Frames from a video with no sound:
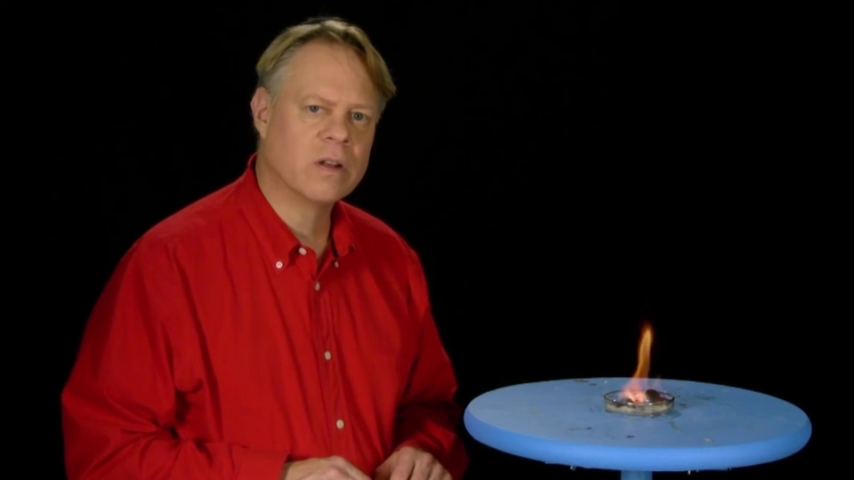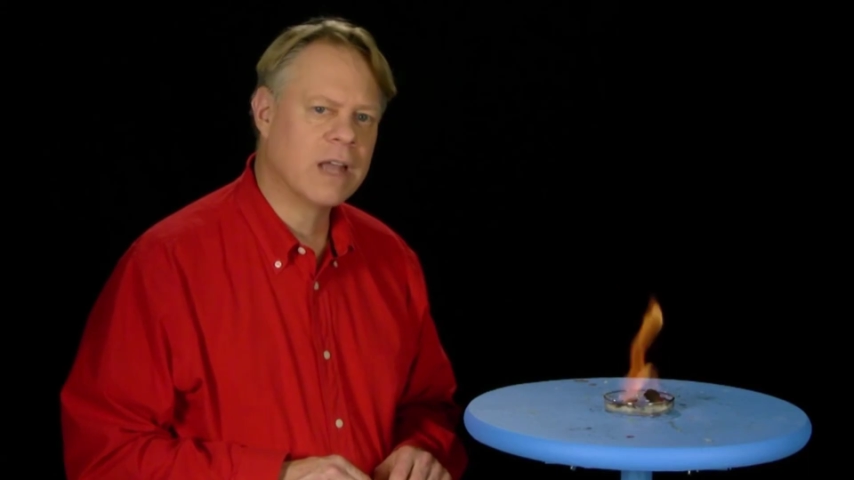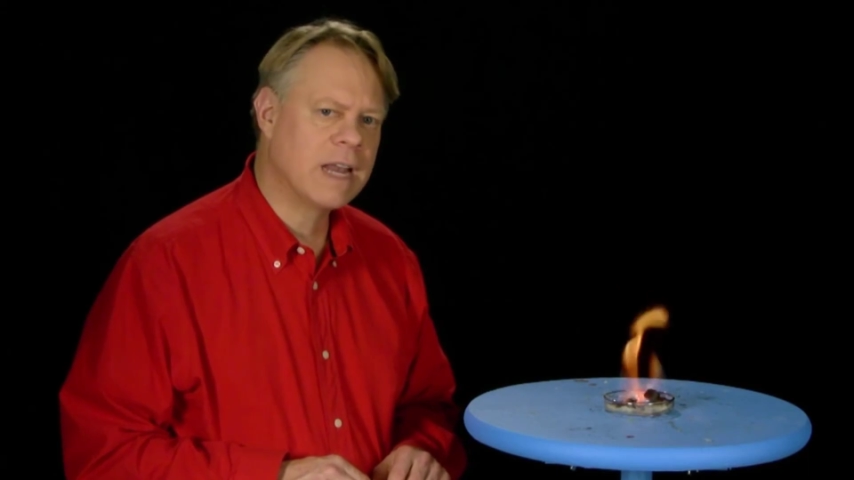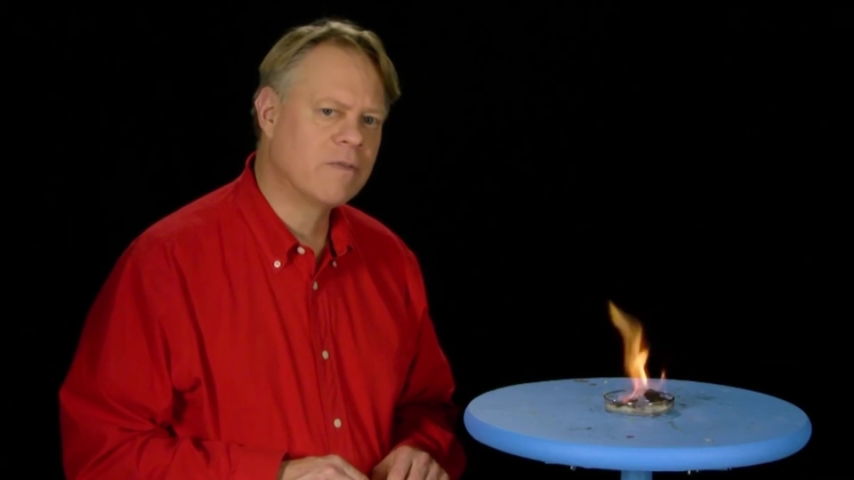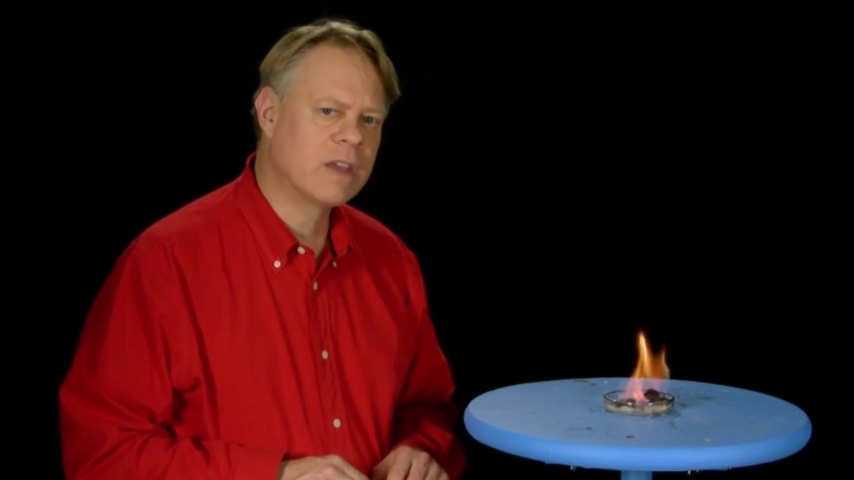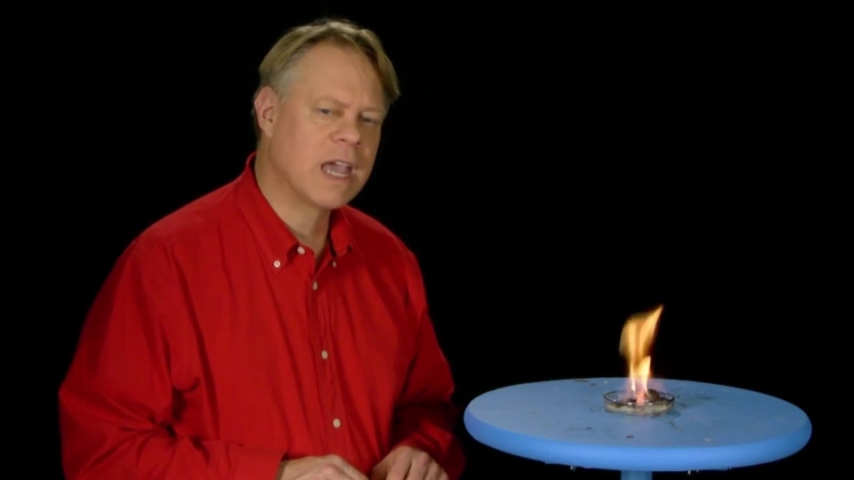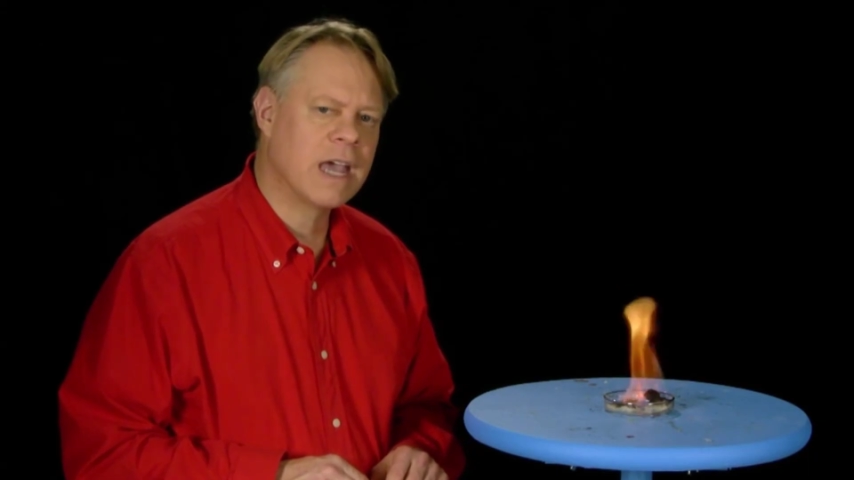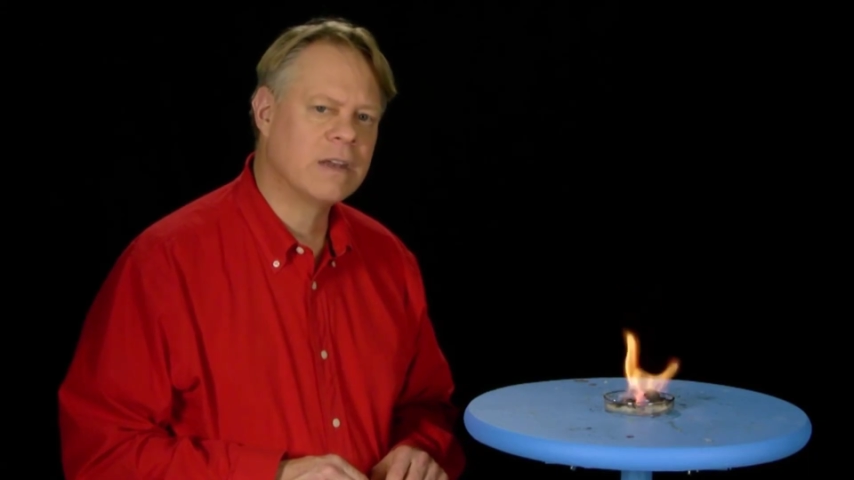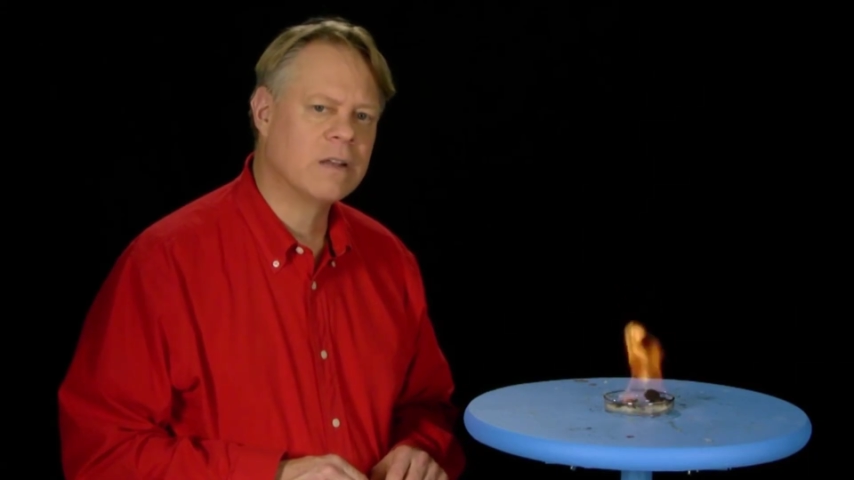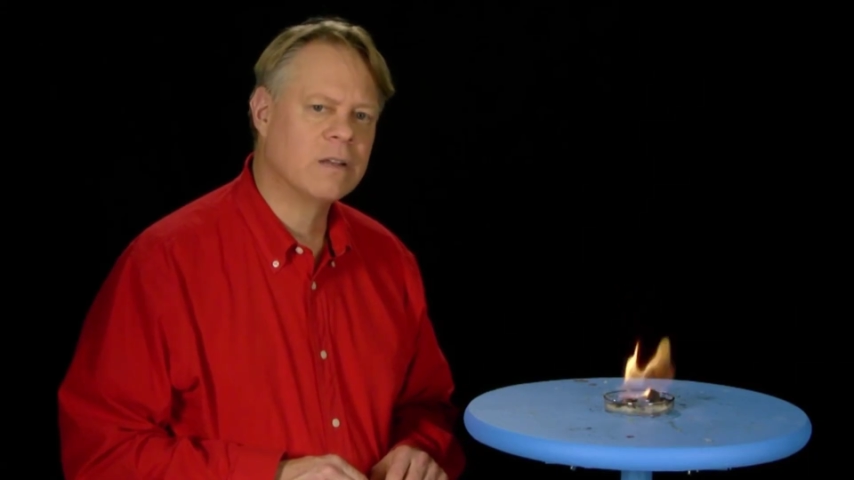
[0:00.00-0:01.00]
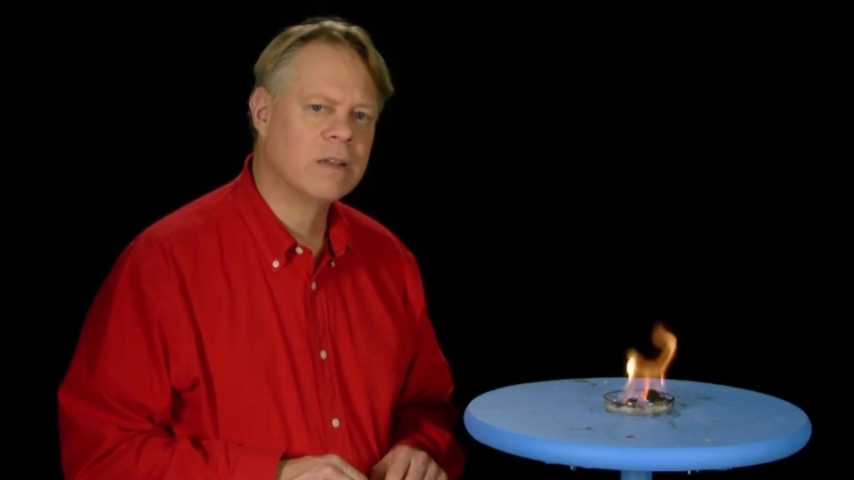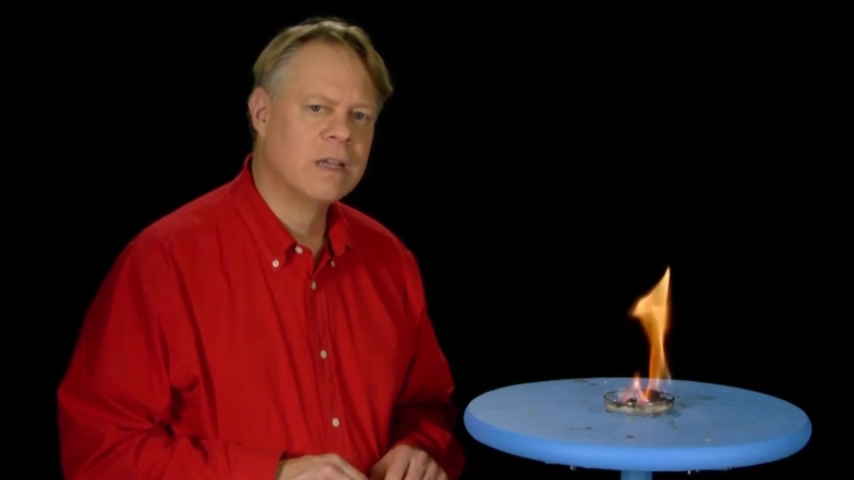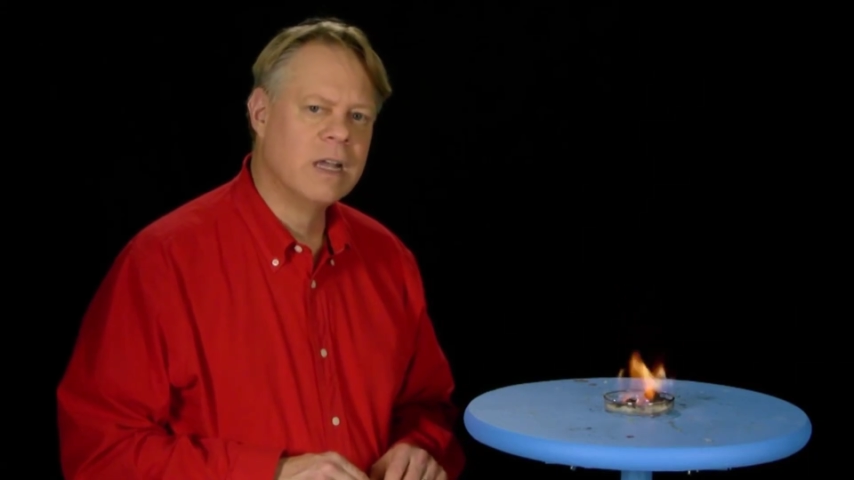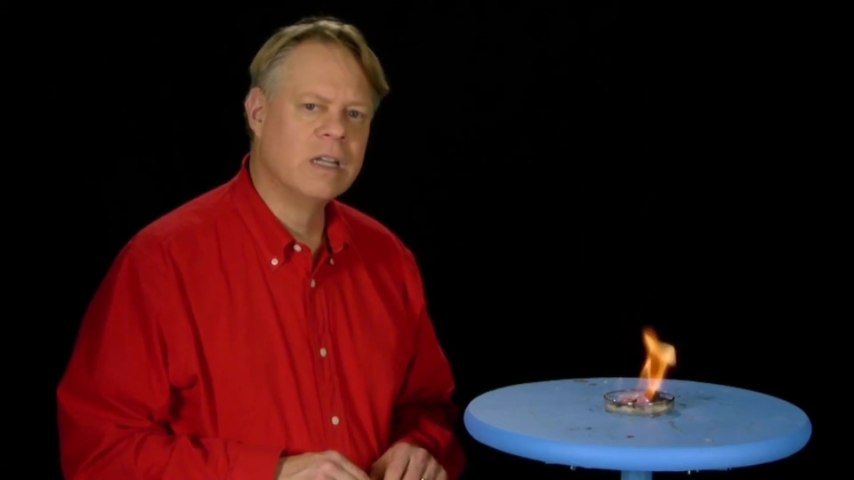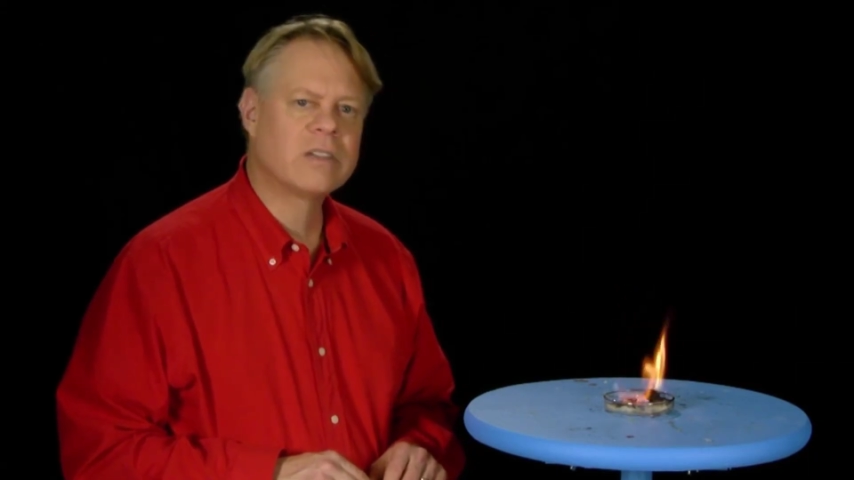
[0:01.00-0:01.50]
the light of the candle,
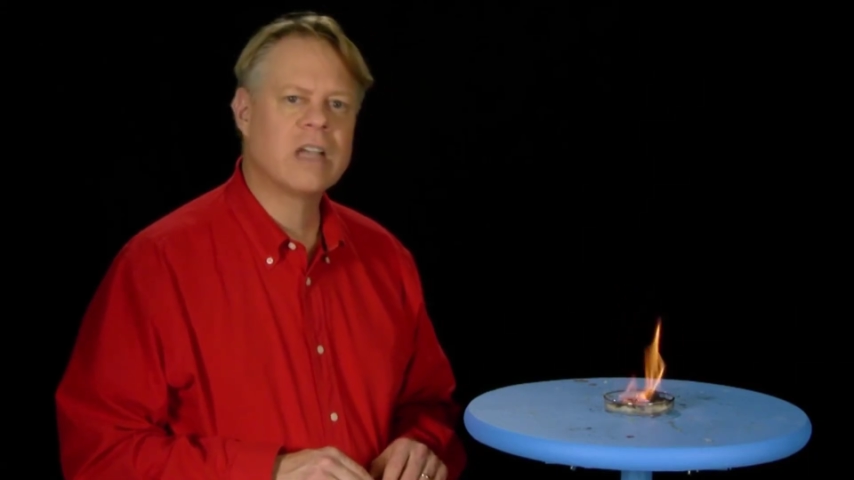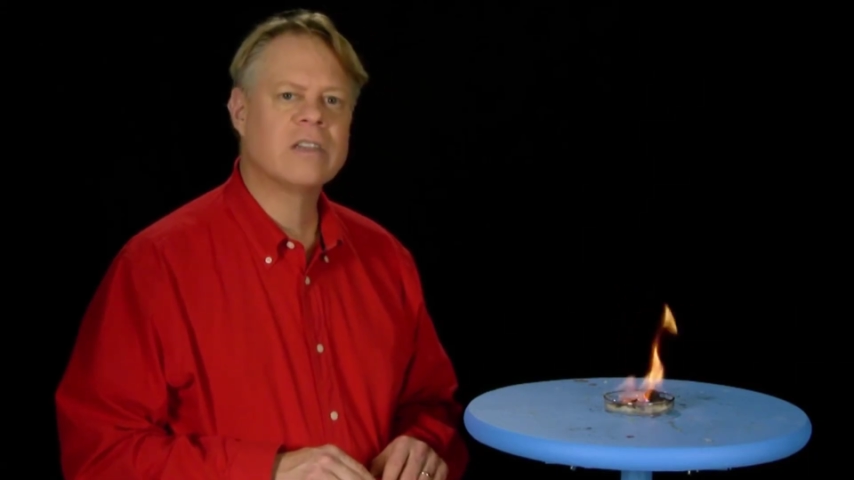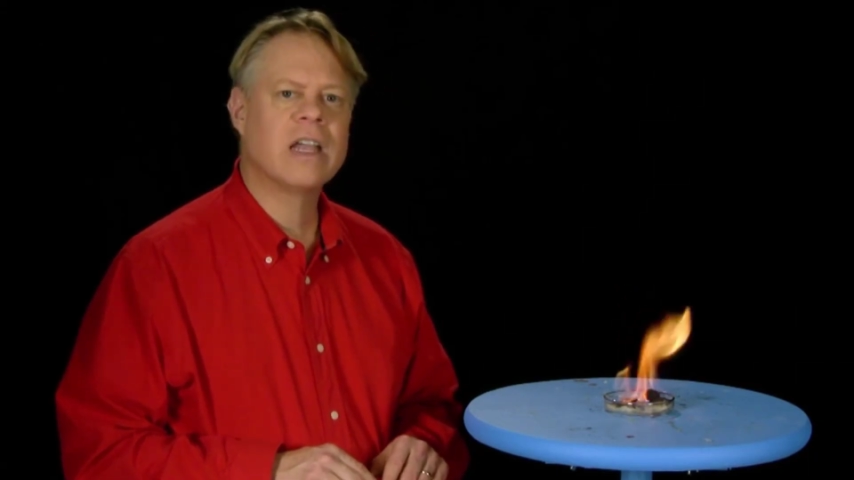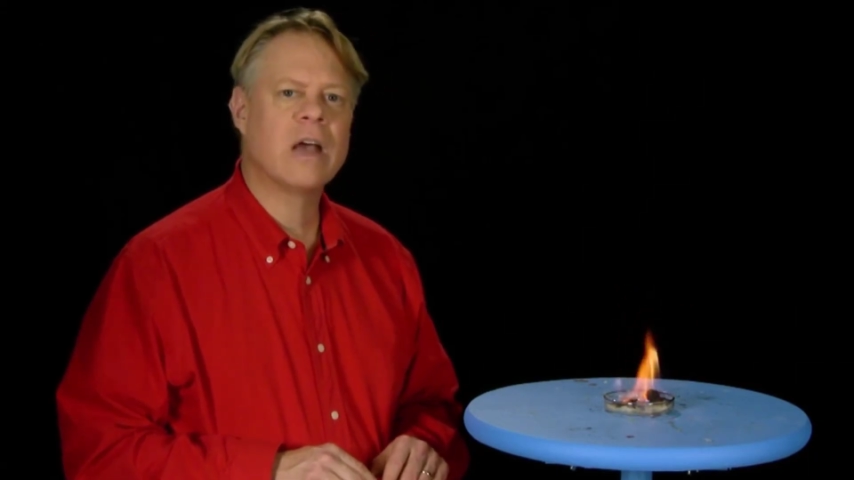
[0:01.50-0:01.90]
discussing